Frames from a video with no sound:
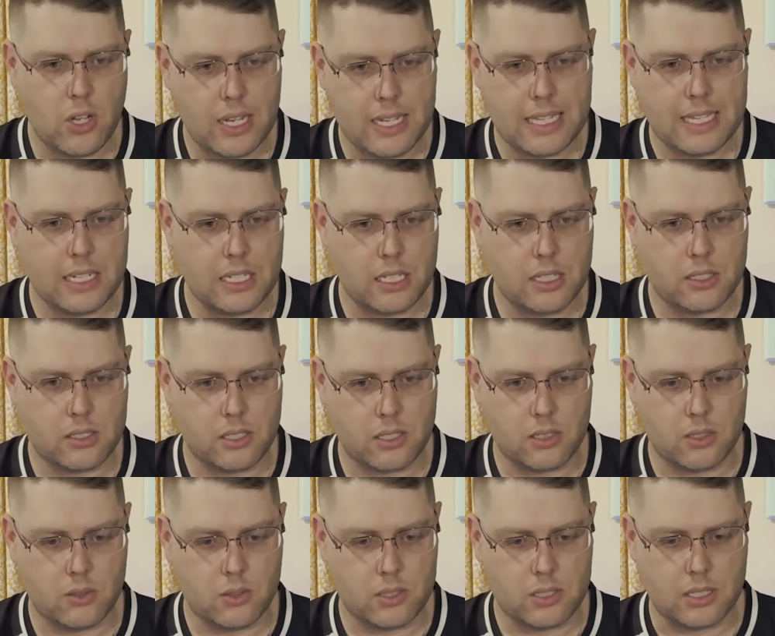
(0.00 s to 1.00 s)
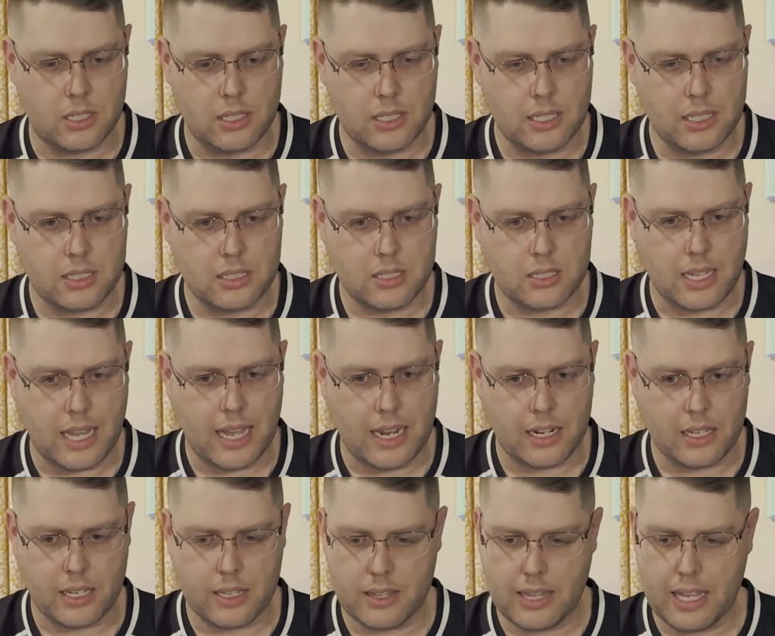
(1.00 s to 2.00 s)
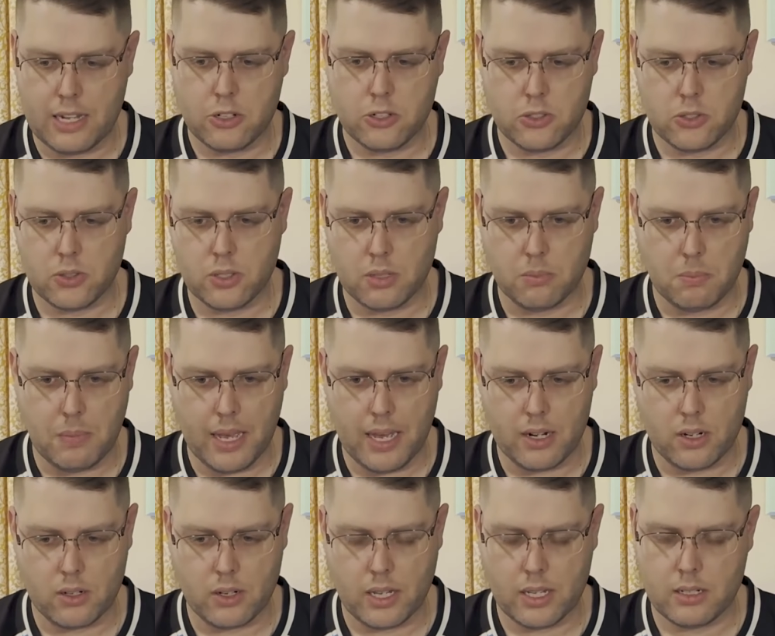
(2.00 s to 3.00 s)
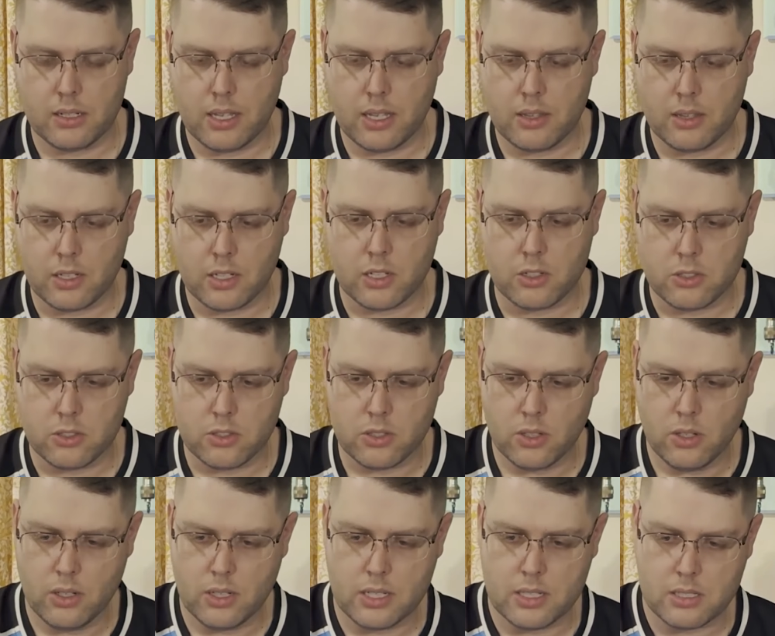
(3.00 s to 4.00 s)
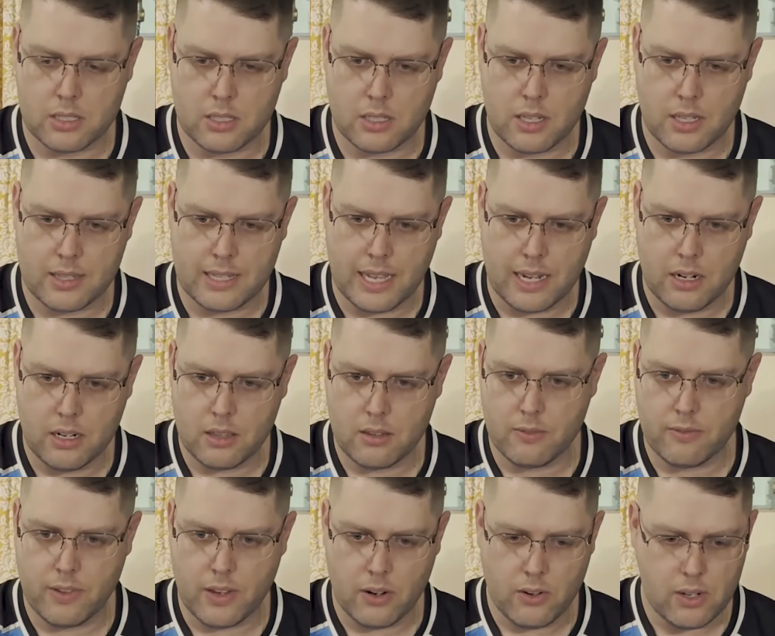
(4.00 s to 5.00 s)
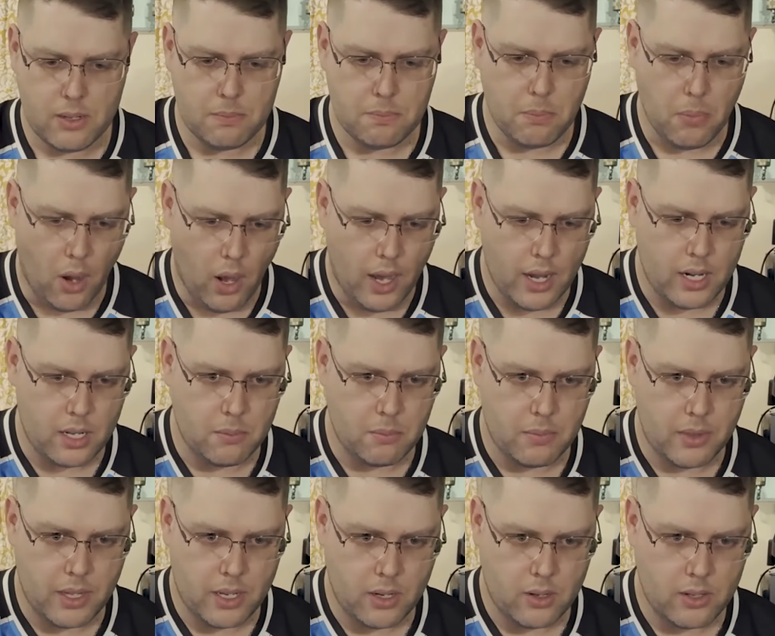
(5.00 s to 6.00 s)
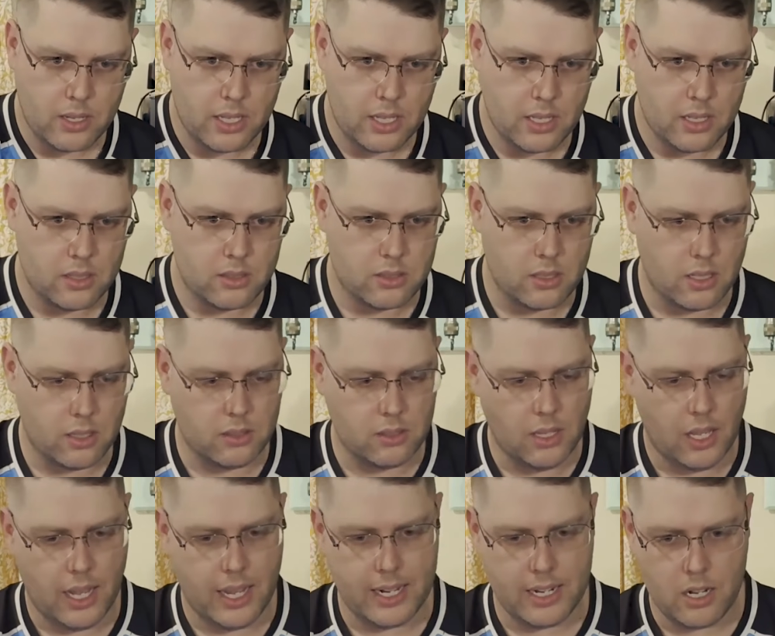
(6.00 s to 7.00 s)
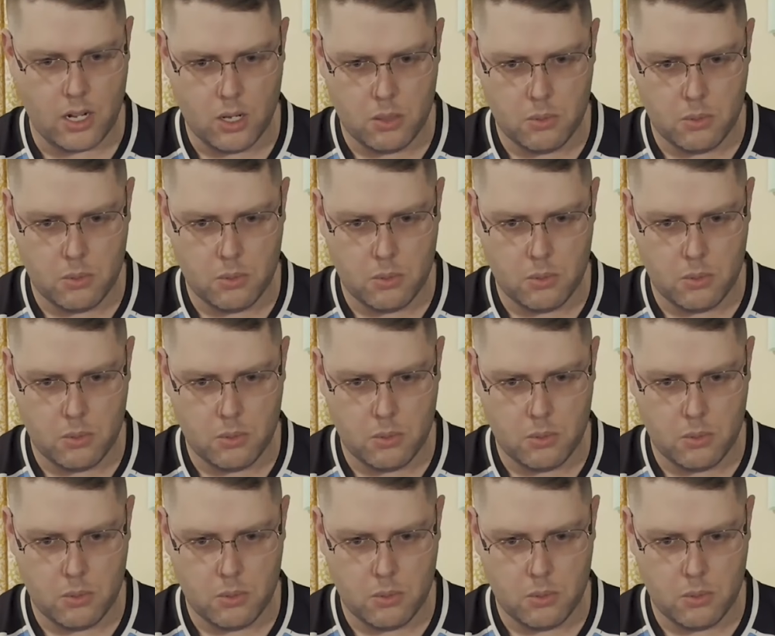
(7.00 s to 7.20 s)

not getting a signal, it's going to get static, and that shouldn't matter. And the concern is, down at the very bottom, there is a line. It